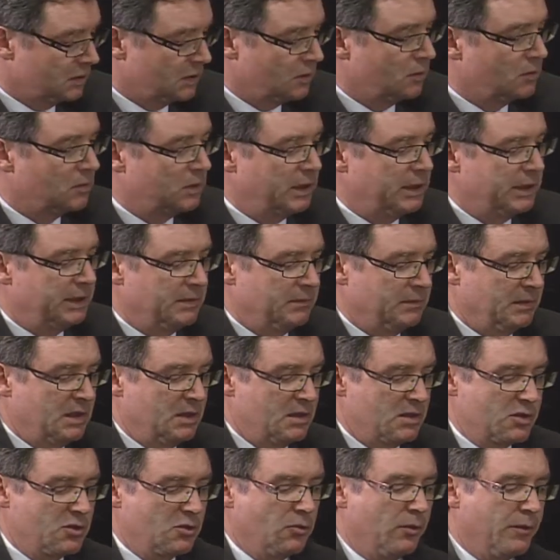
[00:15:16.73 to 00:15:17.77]
Okay,
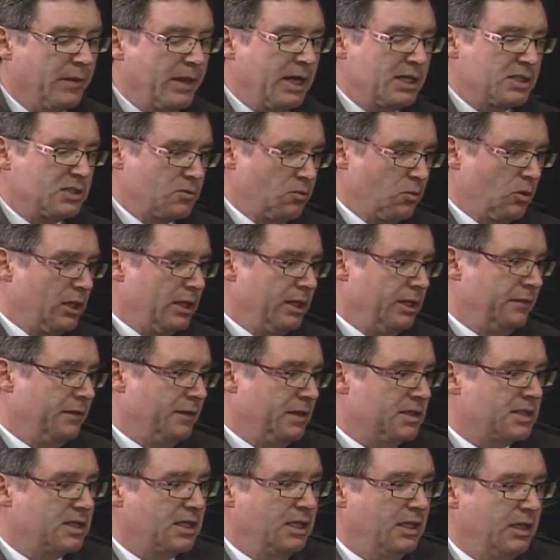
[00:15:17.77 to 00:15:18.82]
so and that's why in
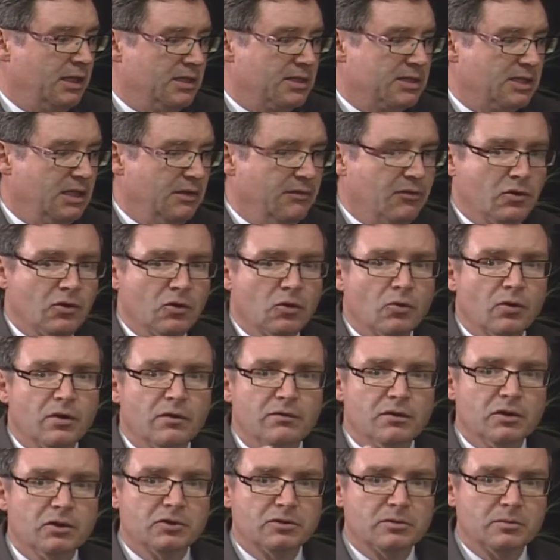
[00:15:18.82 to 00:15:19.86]
this case, even though the
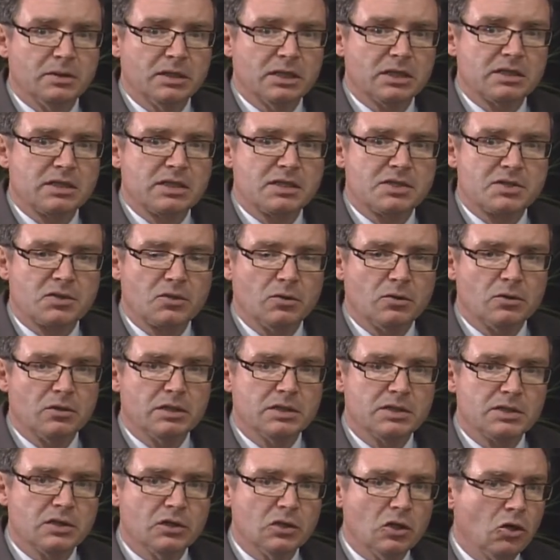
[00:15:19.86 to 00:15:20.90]
vulnerability score
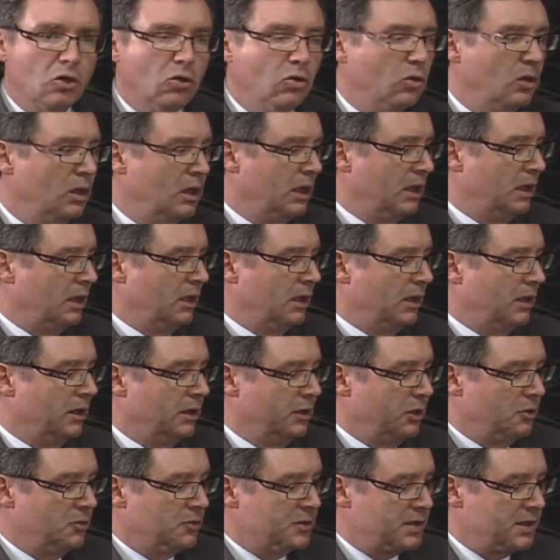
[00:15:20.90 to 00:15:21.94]
is low,
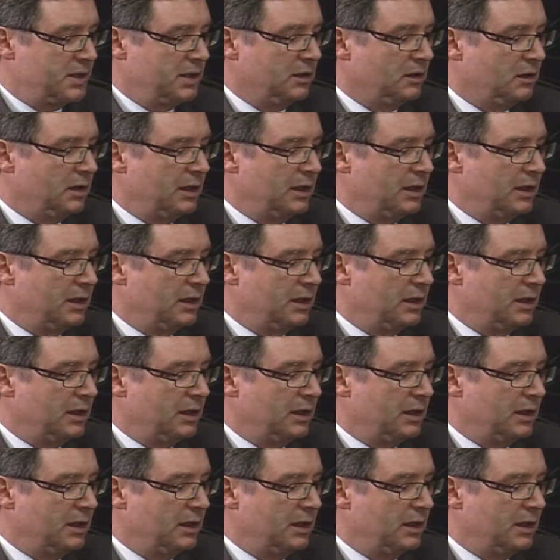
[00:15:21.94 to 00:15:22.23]
you still